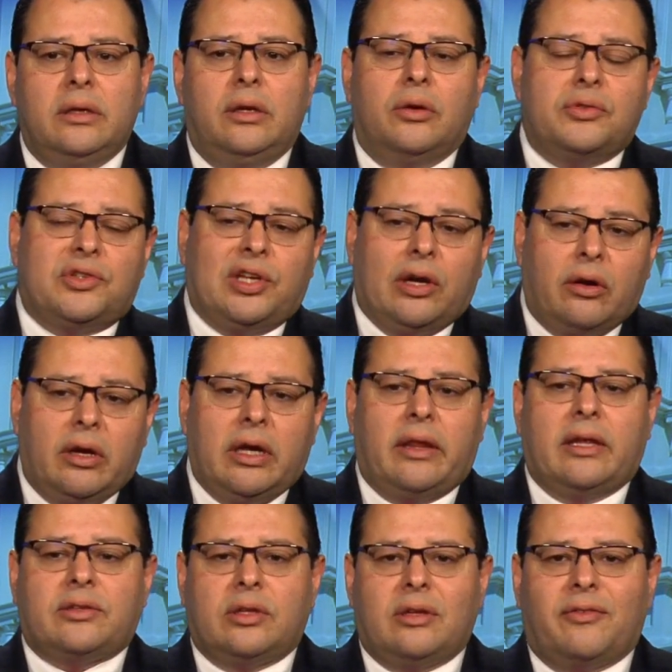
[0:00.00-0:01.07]
Syria,
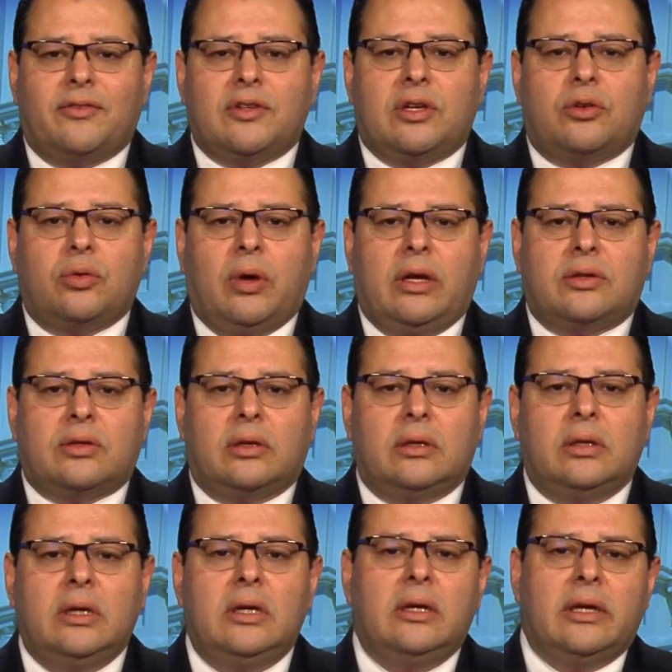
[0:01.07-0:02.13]
that's a different situation,
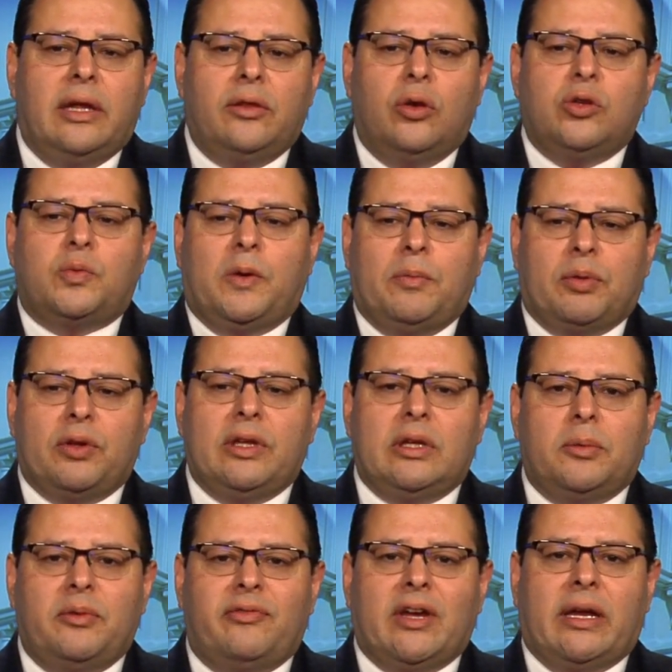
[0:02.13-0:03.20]
and those people need to
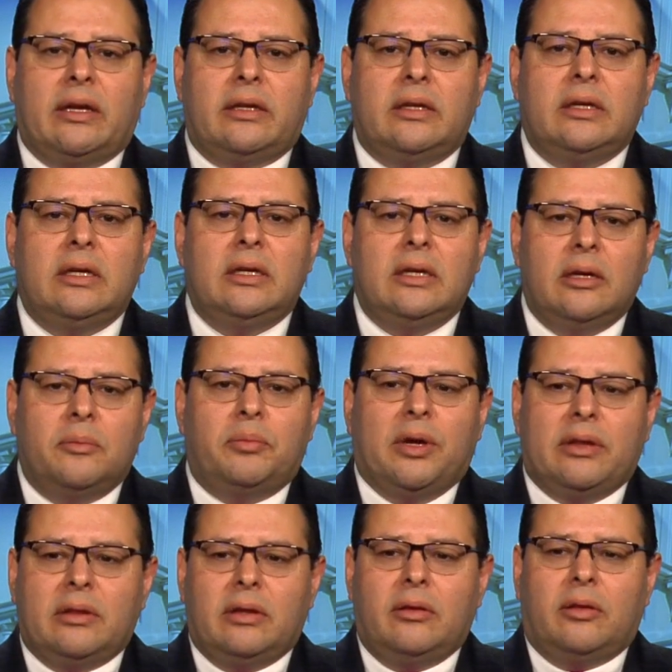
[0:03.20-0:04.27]
be vetted.
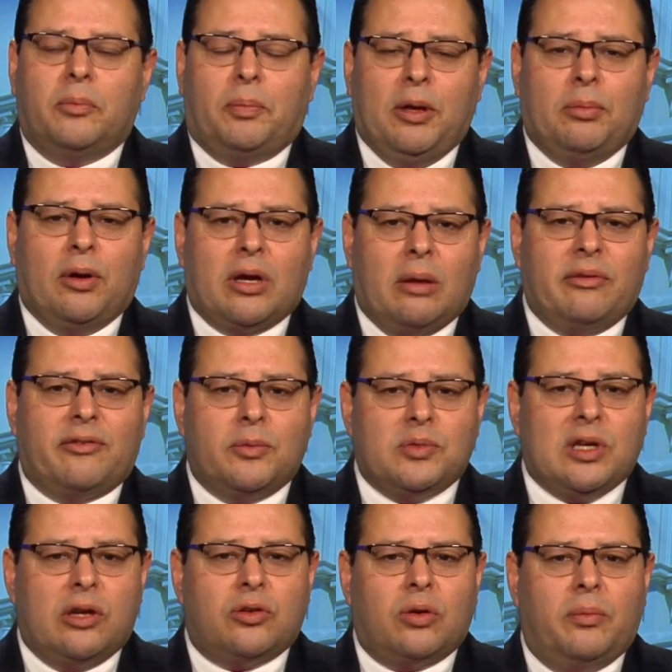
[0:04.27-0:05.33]
But the people coming from
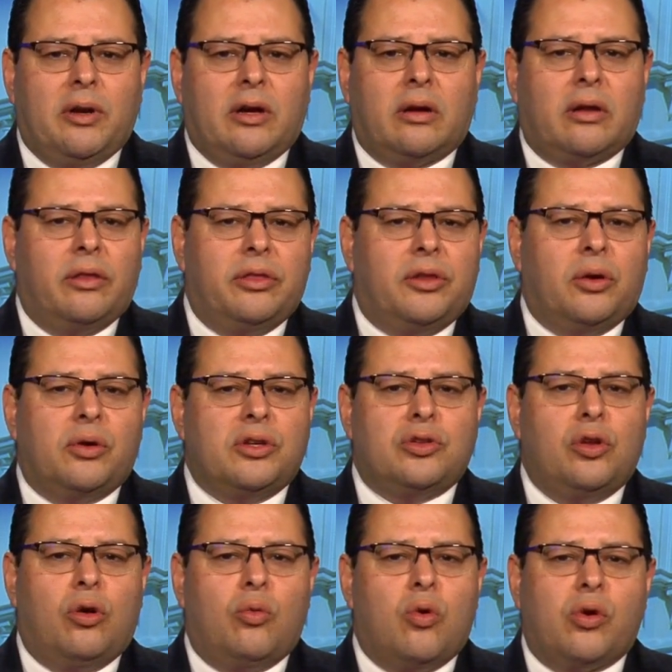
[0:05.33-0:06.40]
Central America, there is
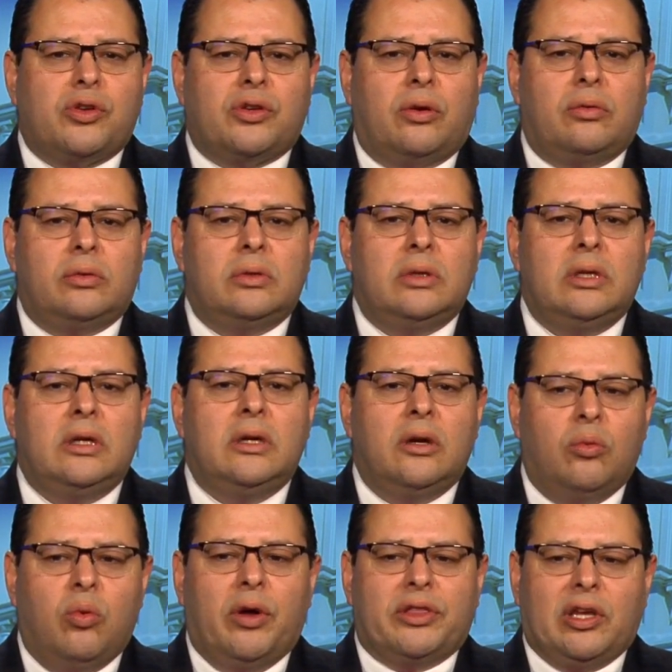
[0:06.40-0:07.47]
no war zone.
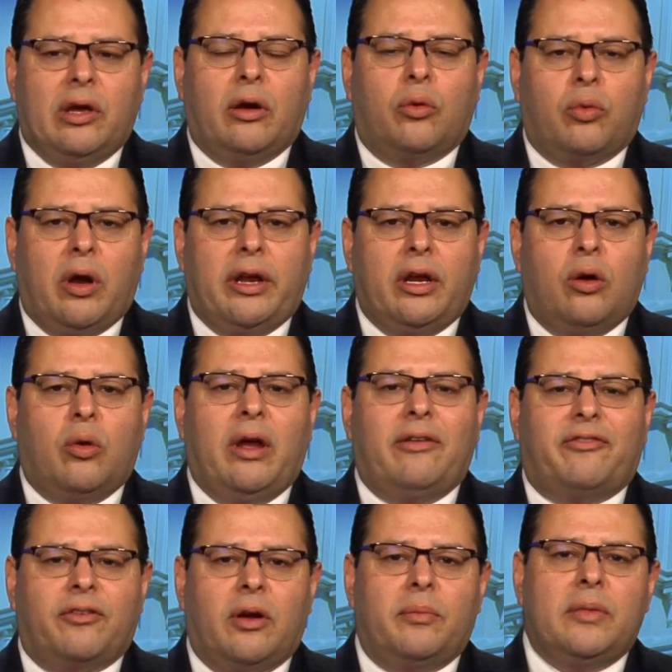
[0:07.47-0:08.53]
What they are running away
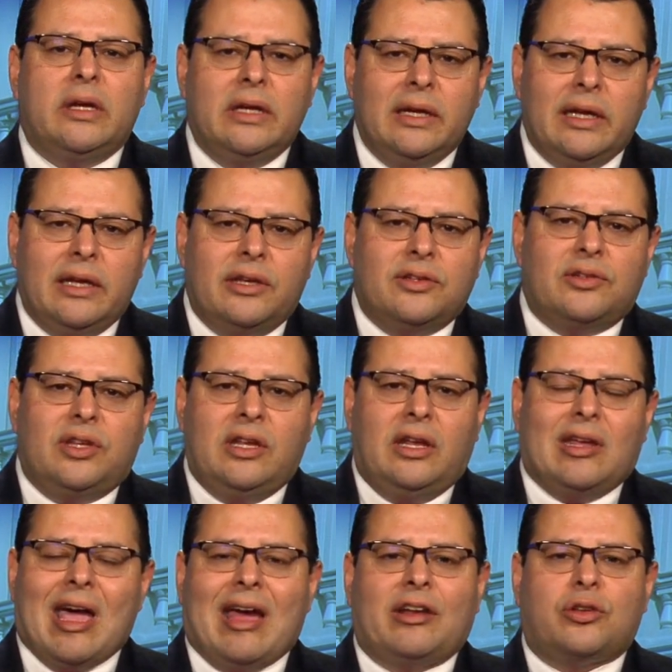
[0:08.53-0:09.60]
from is the
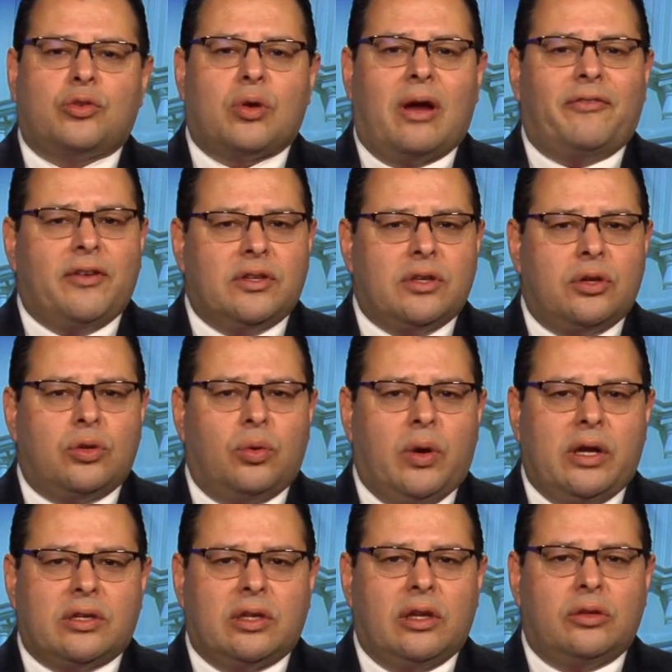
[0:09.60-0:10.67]
catastrophic
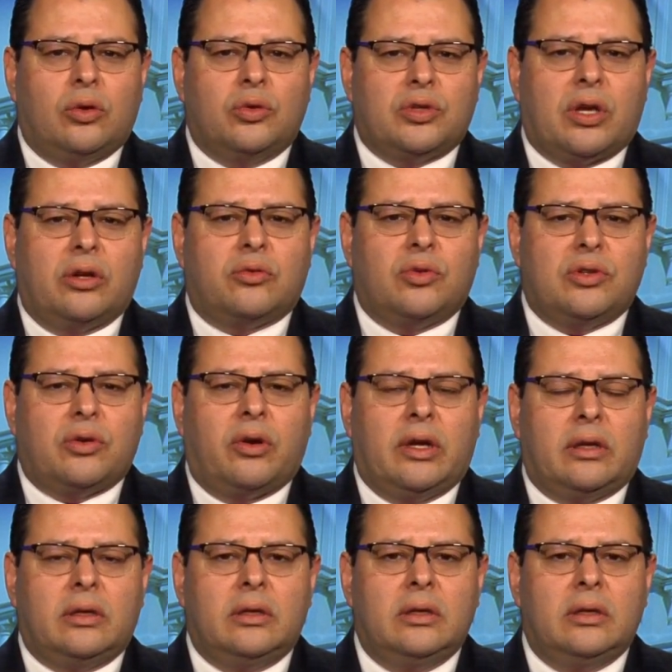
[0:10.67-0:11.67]
situation that those countries are in.